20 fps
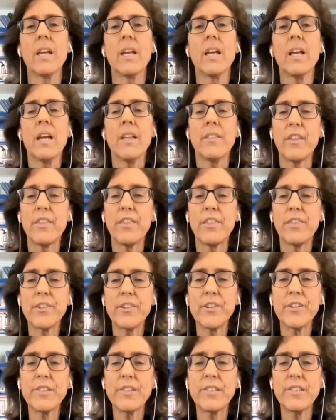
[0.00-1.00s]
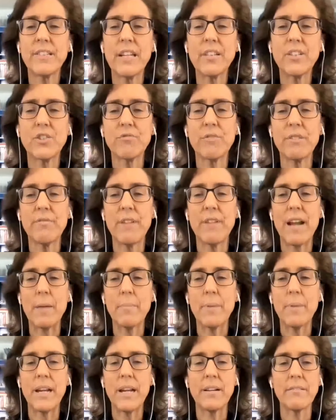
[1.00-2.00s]
The 3rd century
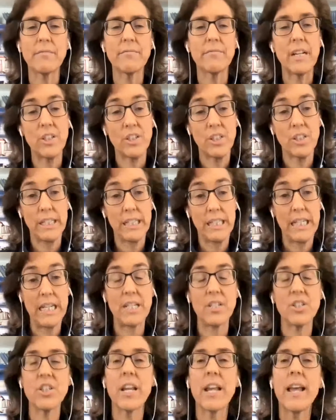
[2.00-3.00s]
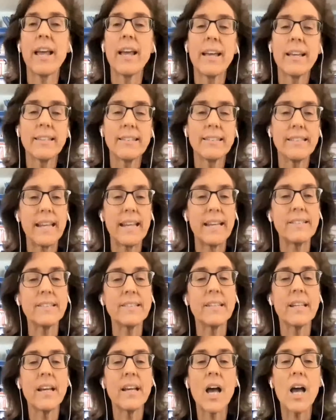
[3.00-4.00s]
Rabbi Reish Lakish says,
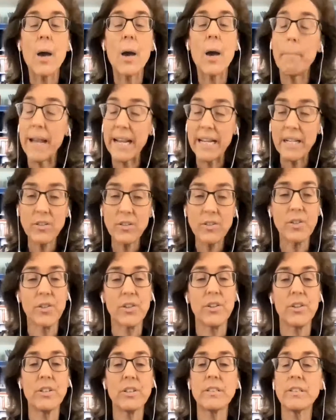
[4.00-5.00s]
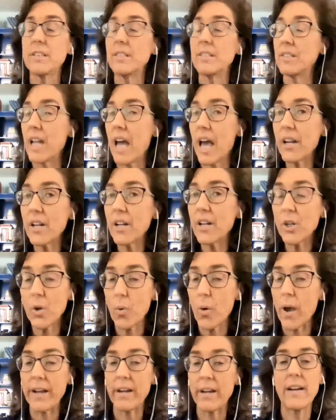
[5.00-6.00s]
a minor girl does not
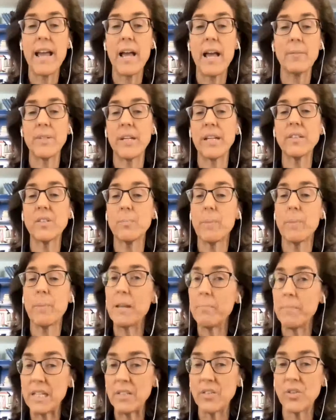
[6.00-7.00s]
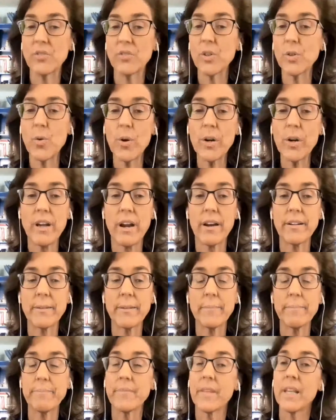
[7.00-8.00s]
acquire objects by means of her courtyard.
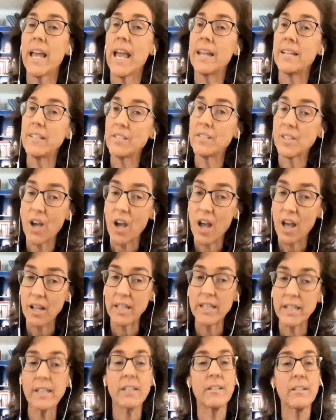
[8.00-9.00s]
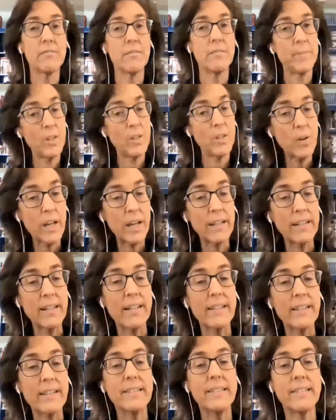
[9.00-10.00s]
And his colleague, Rabbi
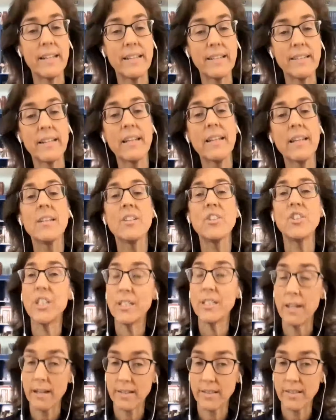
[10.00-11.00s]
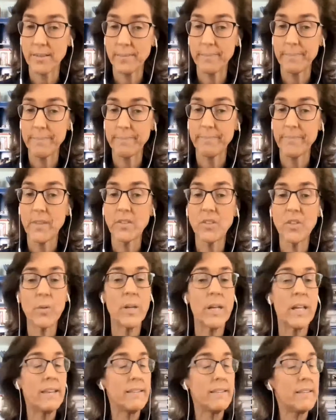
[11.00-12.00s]
Yochanan, says she does. So
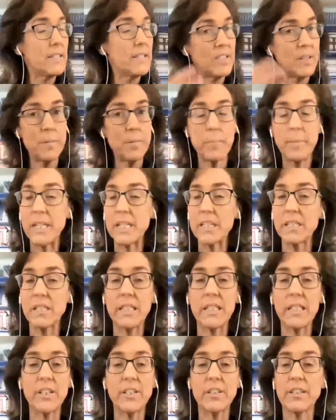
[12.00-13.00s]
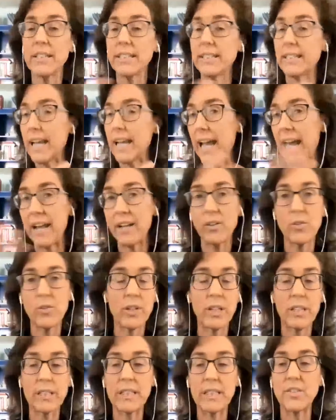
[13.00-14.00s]
these seem to be clear,
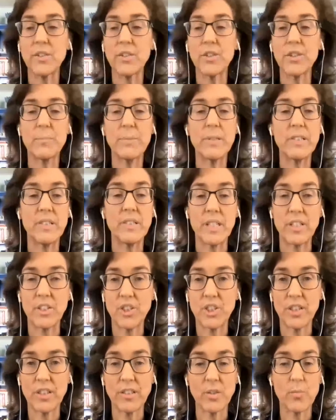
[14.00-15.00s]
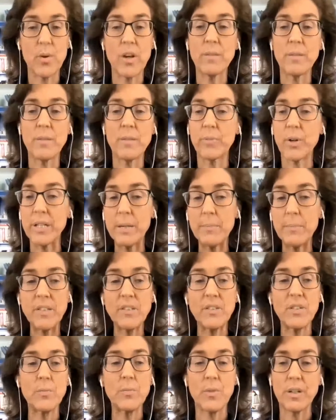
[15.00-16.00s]
categorically certain positions. One prohibits
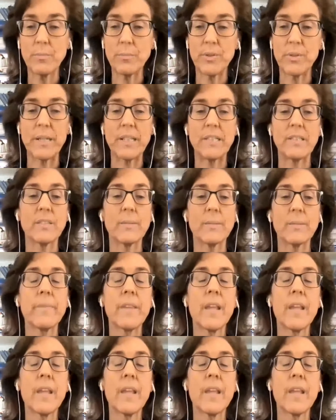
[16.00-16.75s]
and one permits.